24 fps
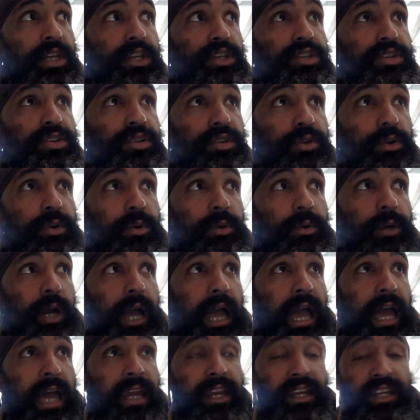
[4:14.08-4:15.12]
to
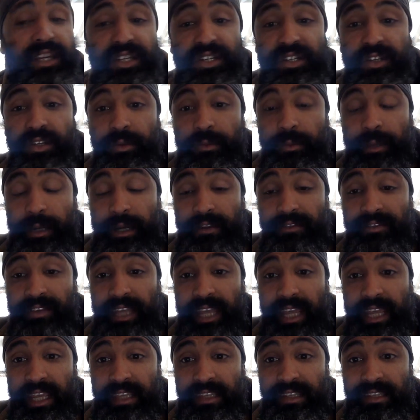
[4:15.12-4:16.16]
add additional amount of
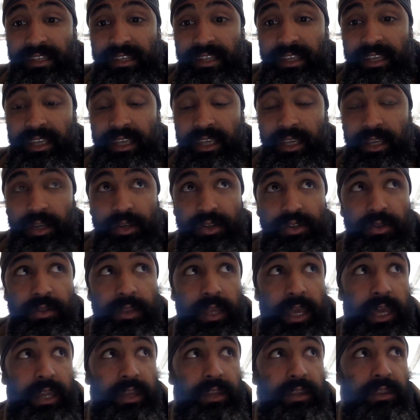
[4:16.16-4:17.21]
days to the year, so
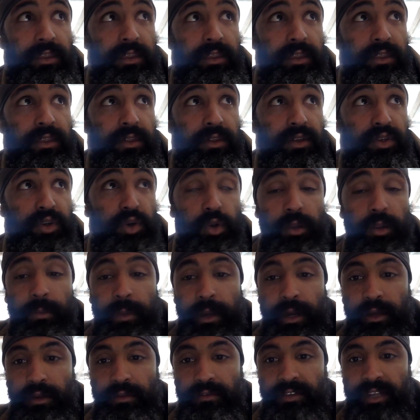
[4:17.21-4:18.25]
that the total
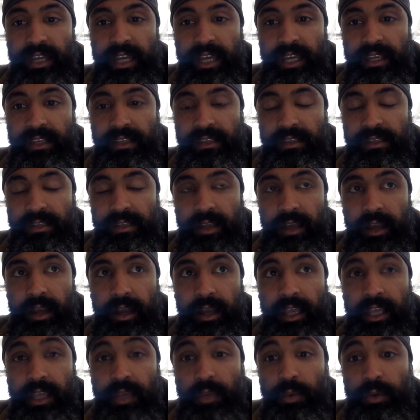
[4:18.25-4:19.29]
amount of days
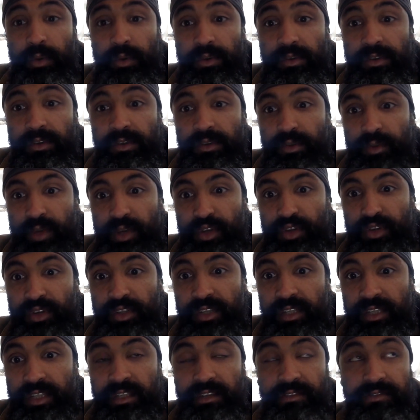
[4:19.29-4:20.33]
equals
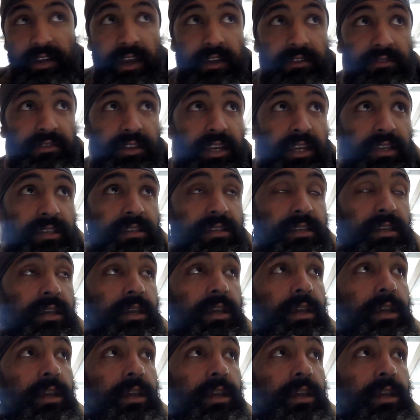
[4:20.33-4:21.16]
365 days.